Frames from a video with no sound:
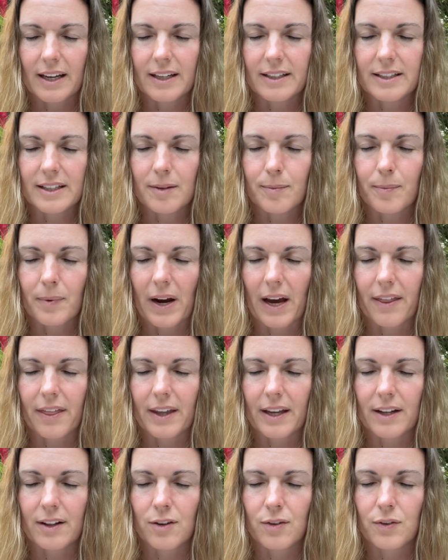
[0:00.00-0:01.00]
a deep breath
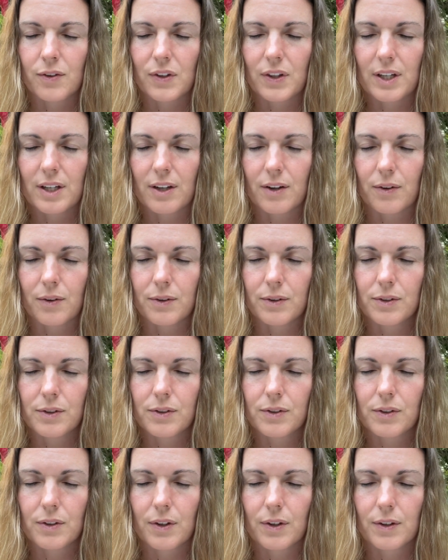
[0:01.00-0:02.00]
in through the
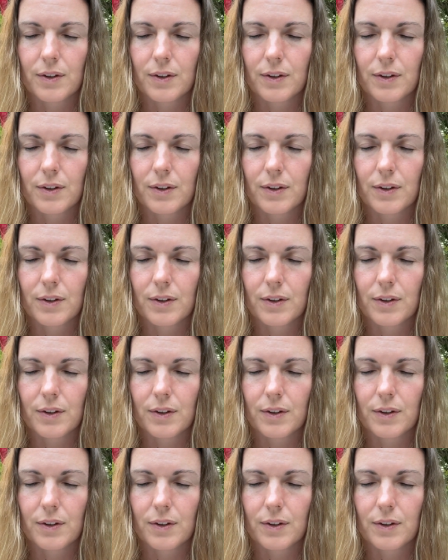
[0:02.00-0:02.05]
nose,